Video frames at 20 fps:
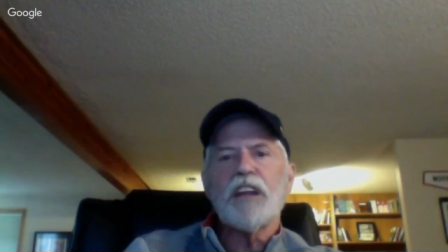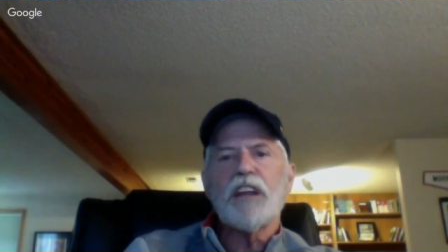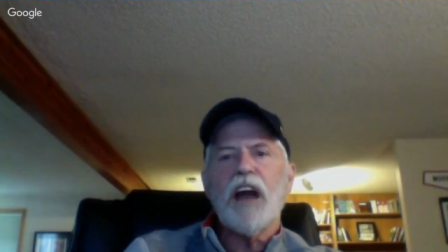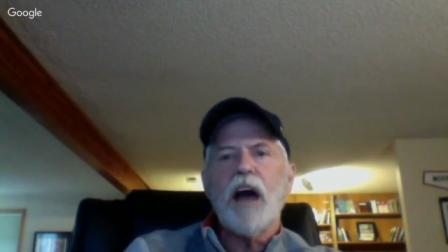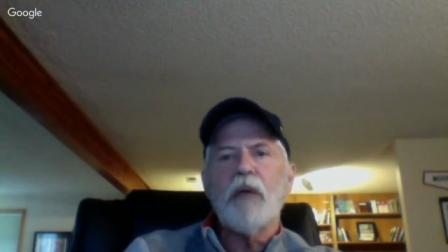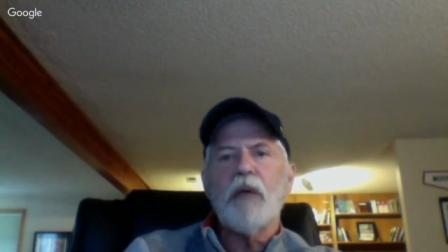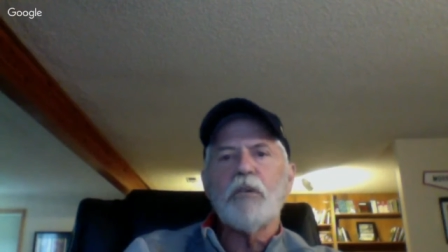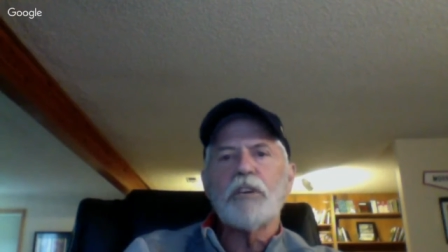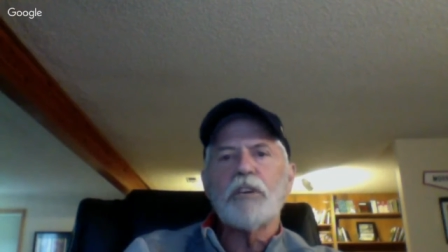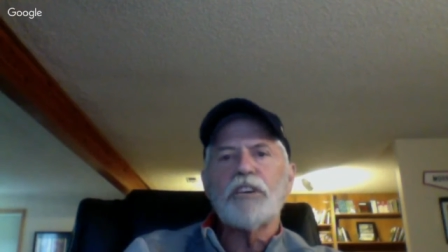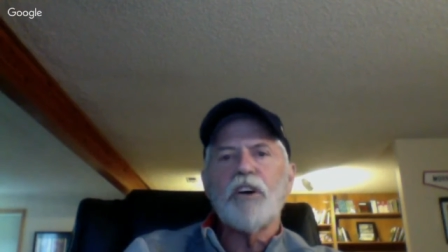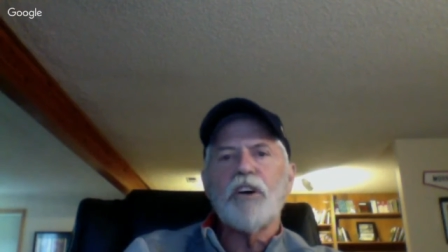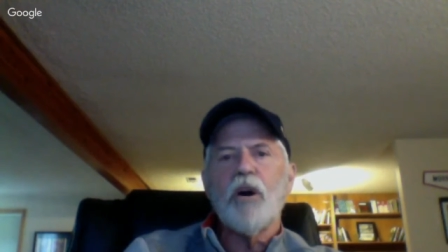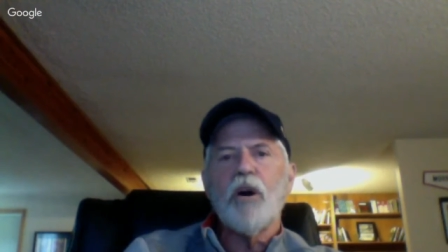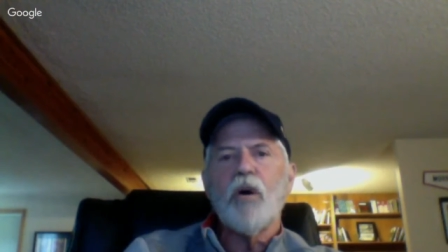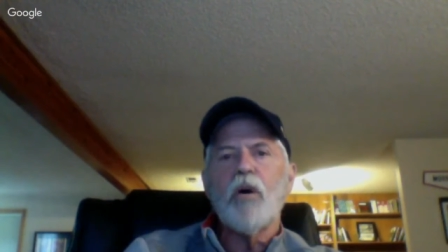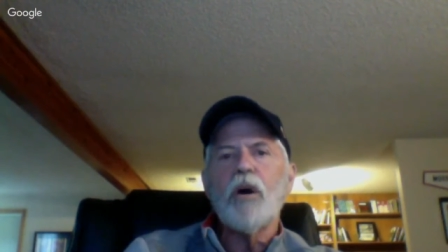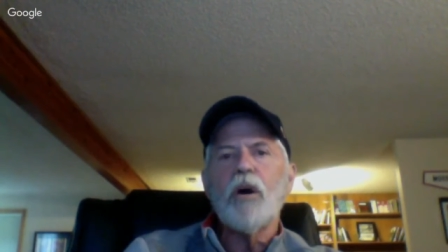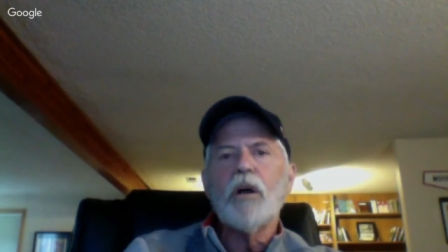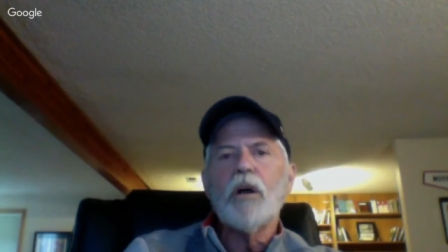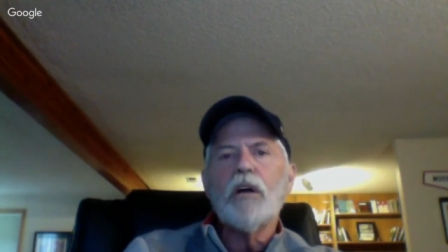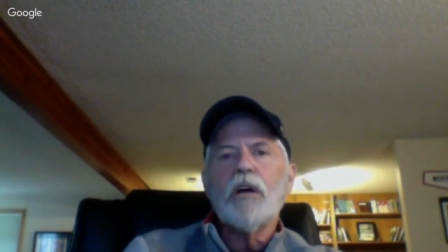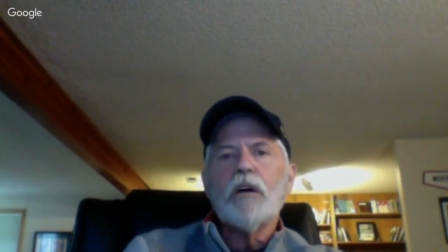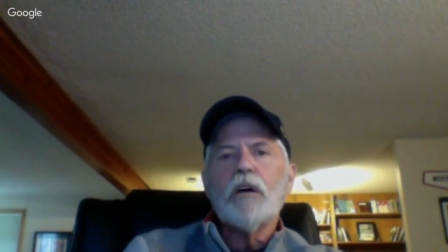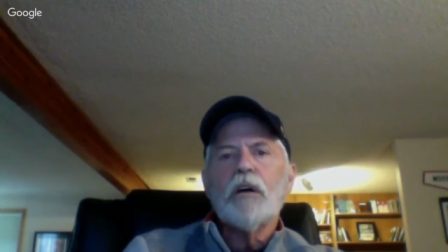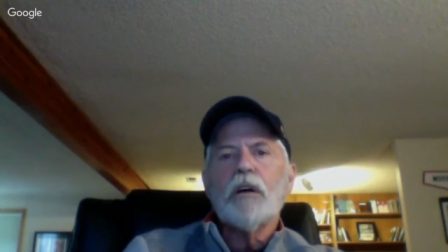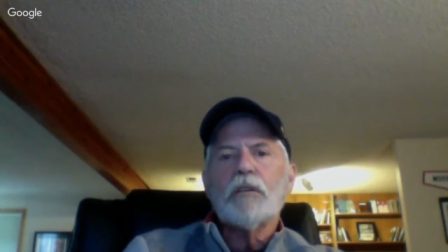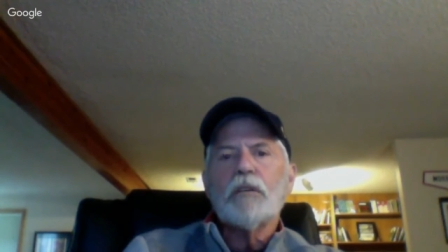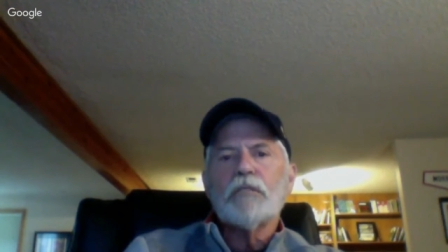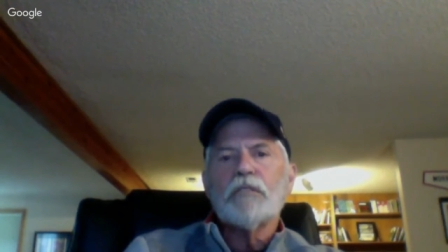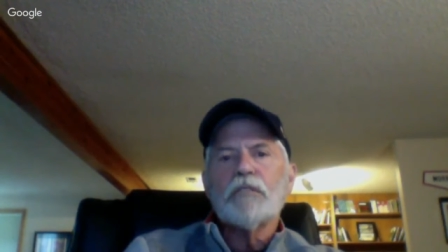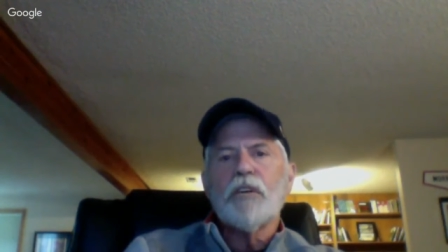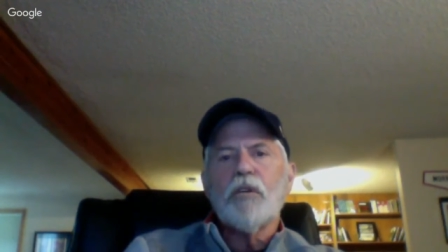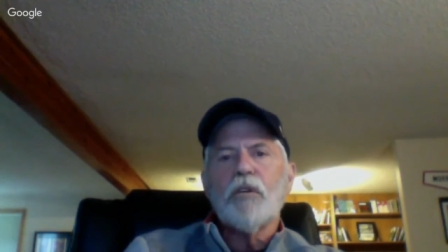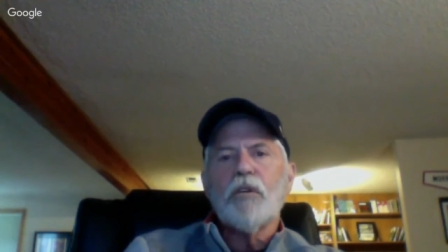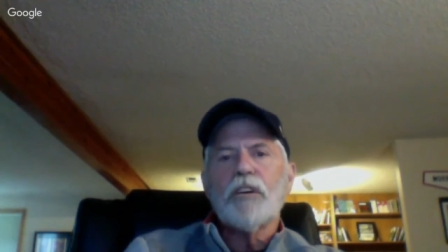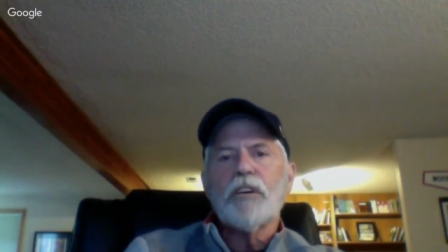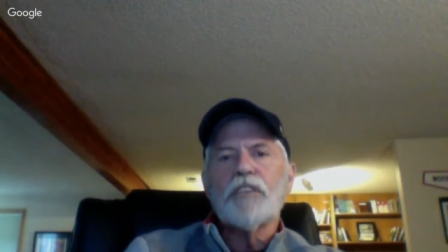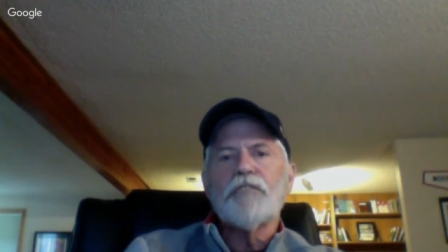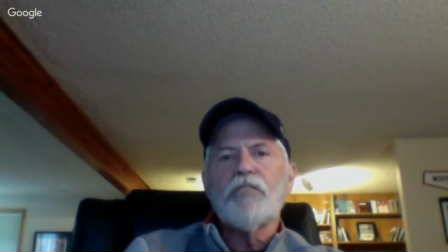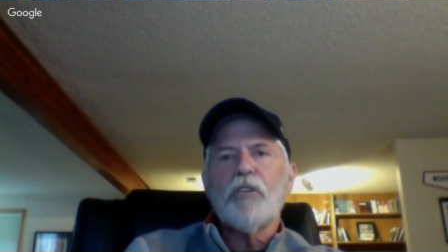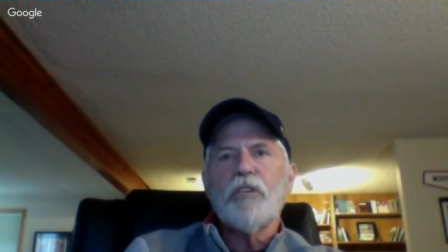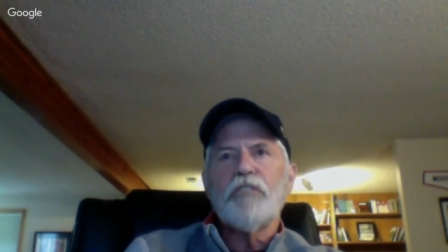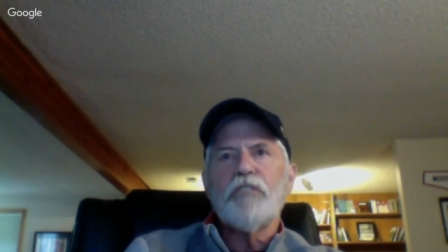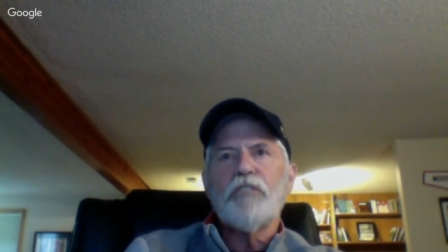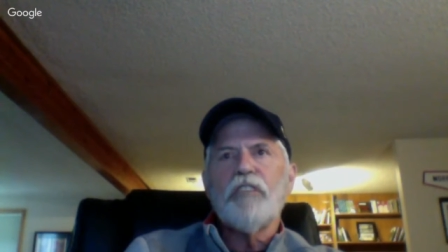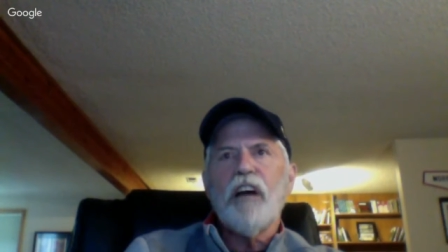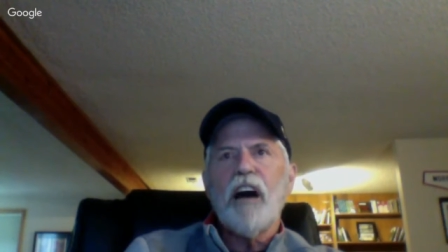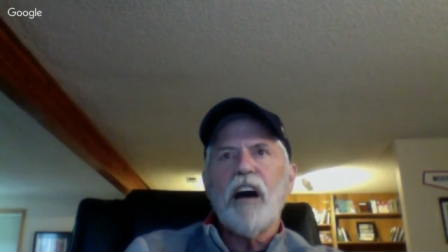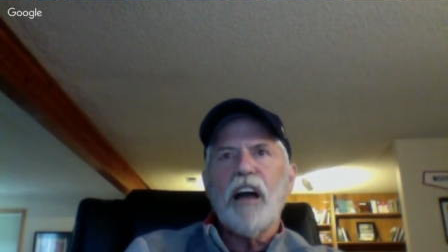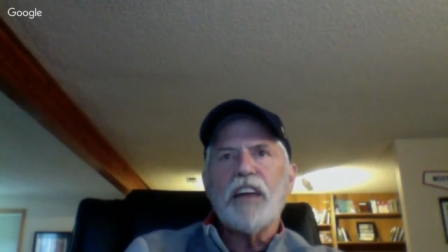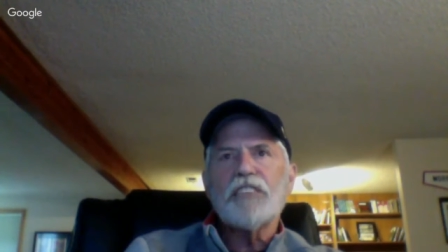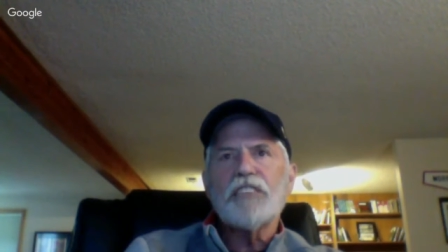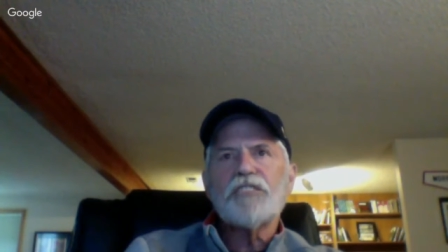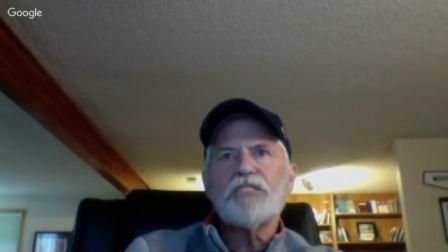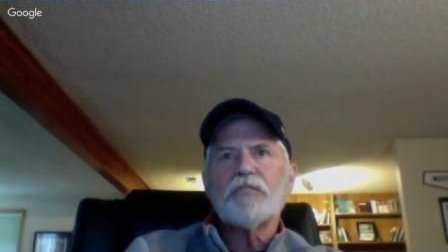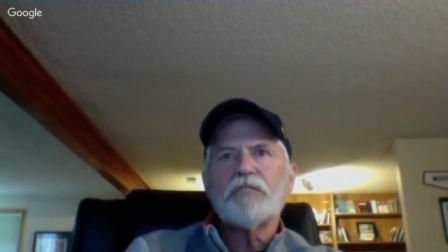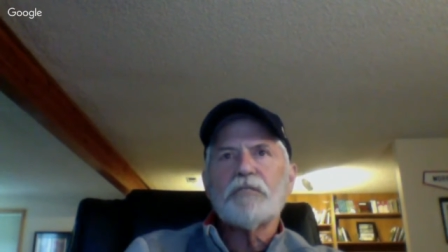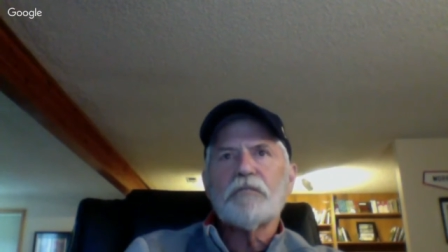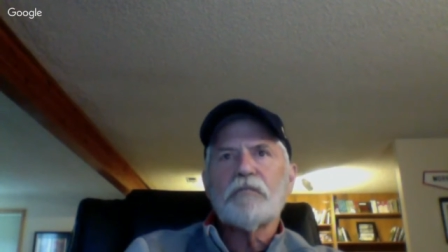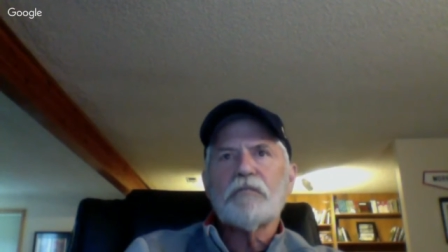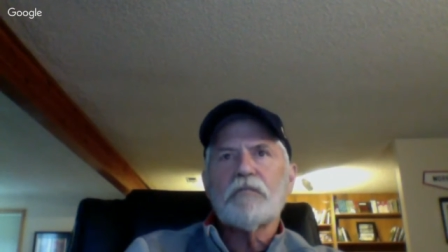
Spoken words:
that I would go, looking for advice.